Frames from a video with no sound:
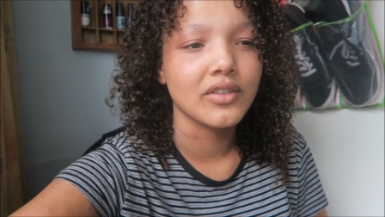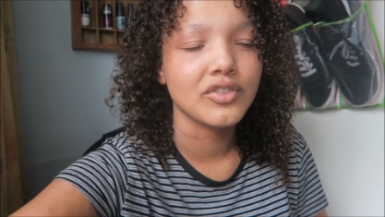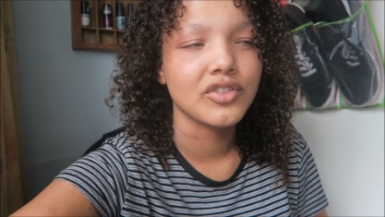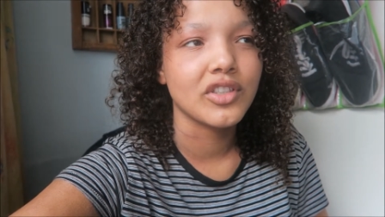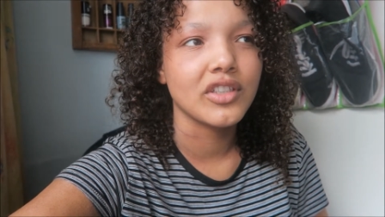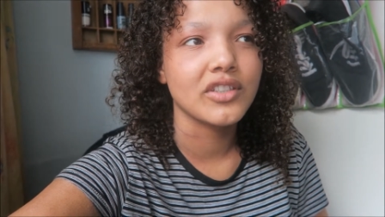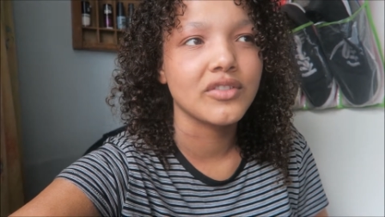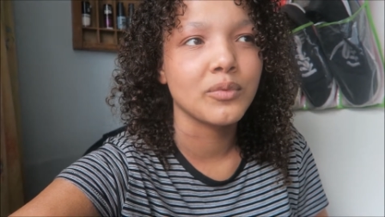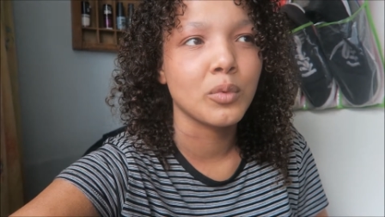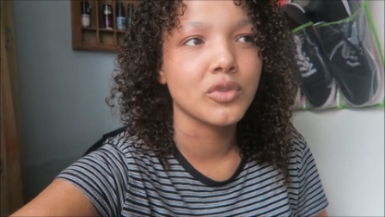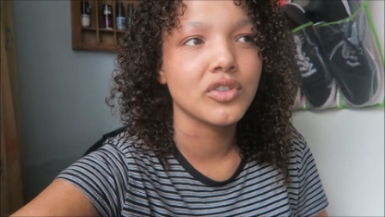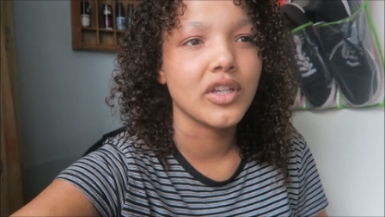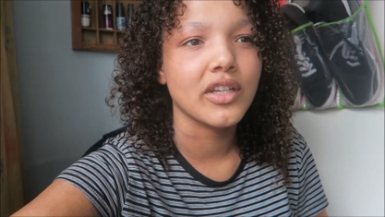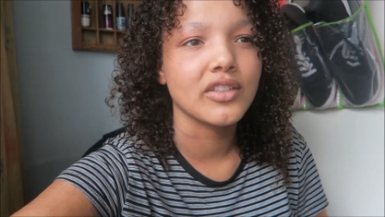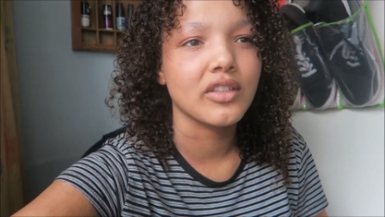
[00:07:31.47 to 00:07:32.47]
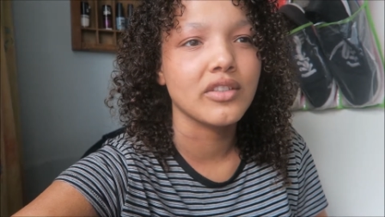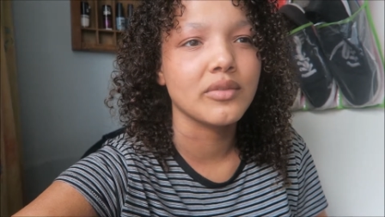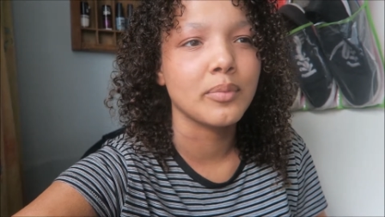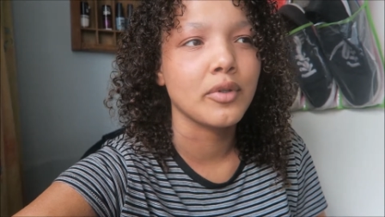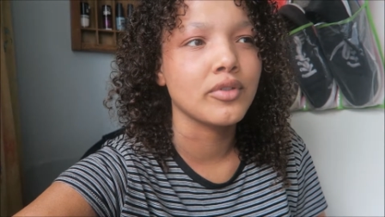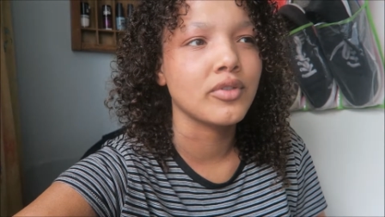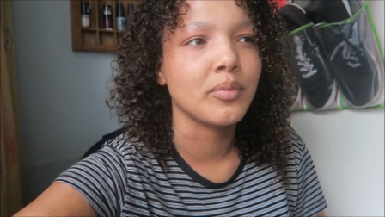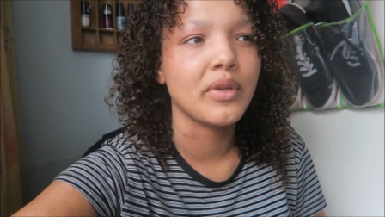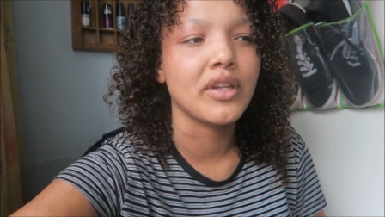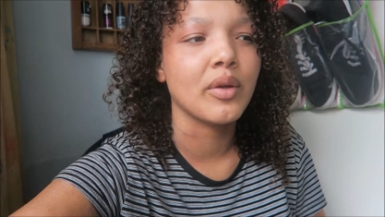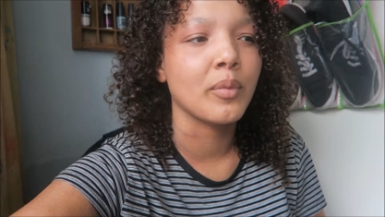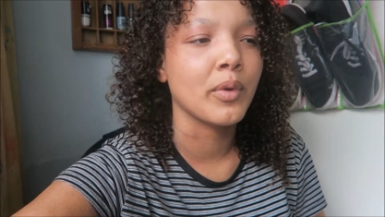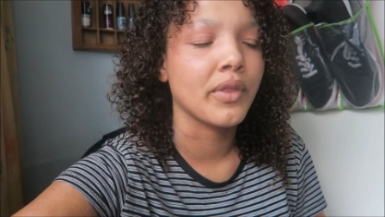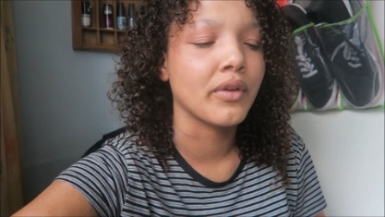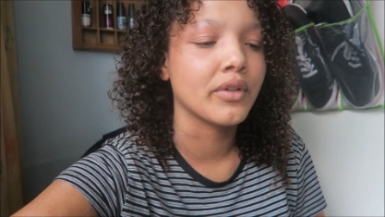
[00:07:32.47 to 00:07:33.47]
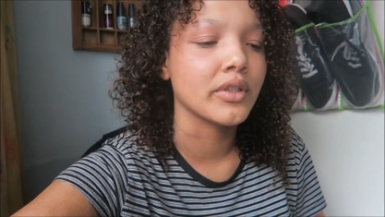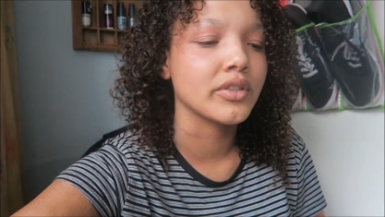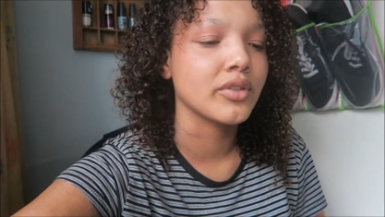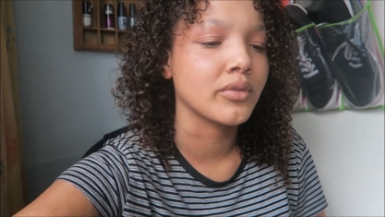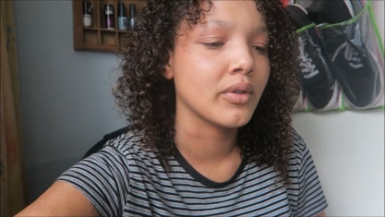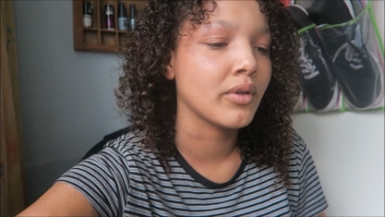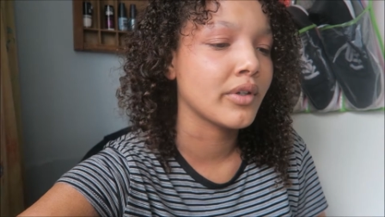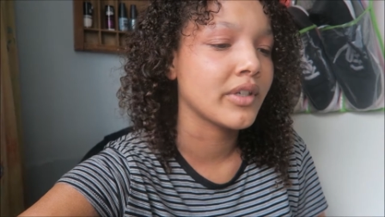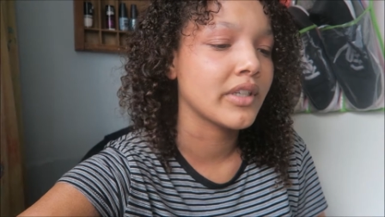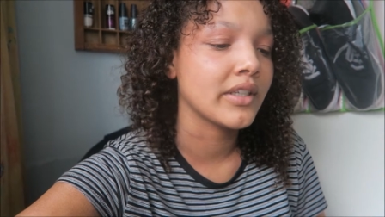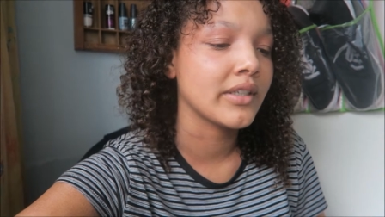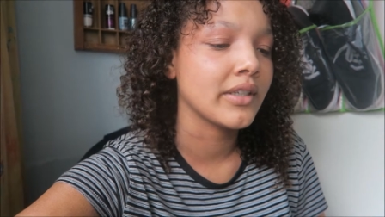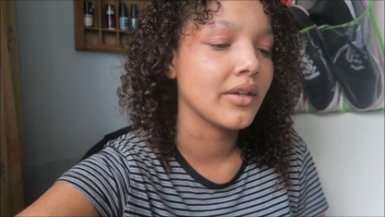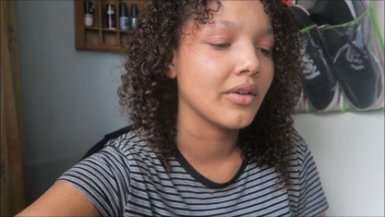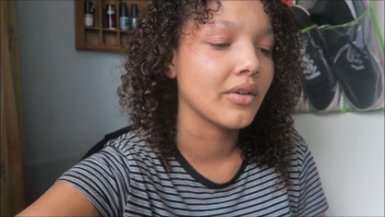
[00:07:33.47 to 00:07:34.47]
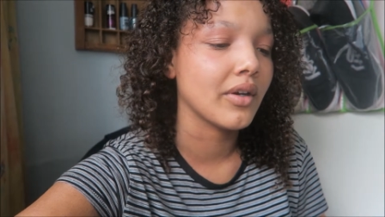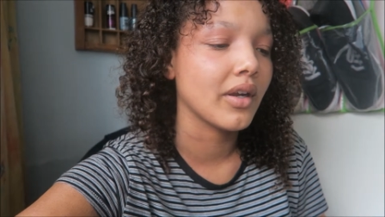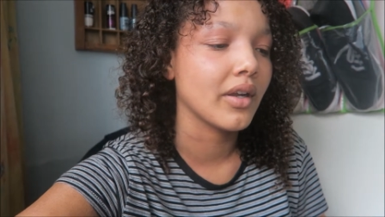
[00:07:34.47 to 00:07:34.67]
She was actually supposed to meet up with her sorority,